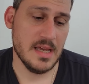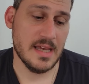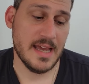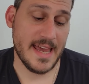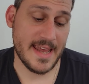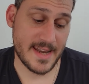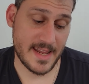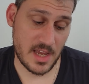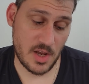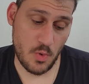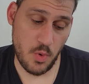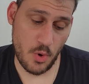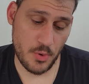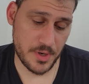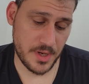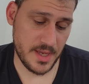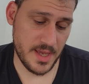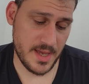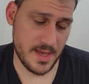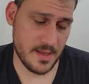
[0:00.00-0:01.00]
And I quote
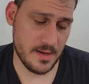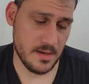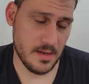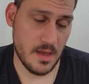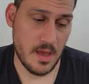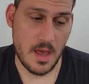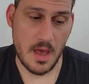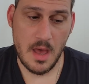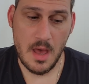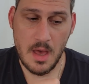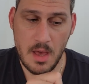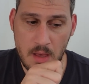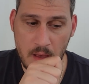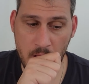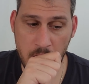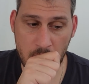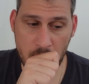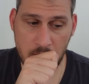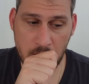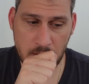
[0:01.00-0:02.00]
again,
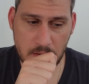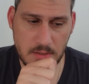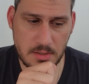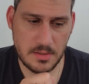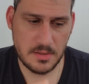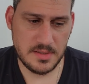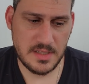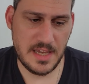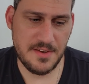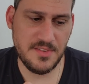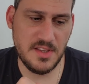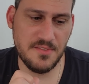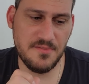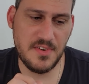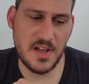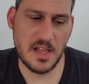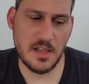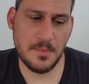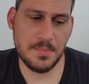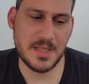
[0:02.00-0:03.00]
"They've
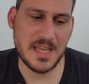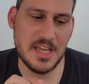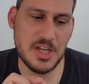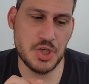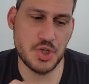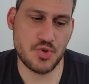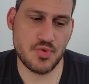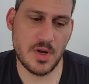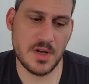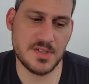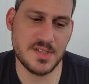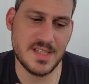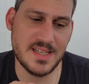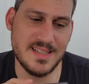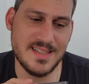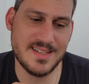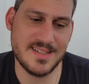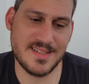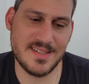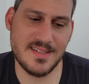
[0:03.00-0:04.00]
developed a trust
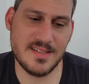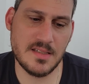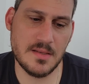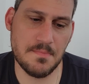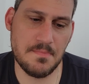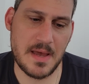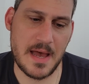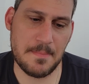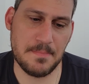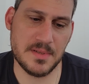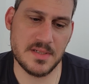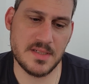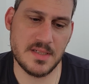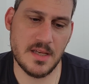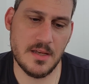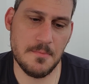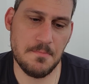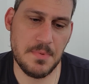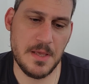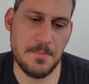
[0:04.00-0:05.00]
in the system," Pappas said.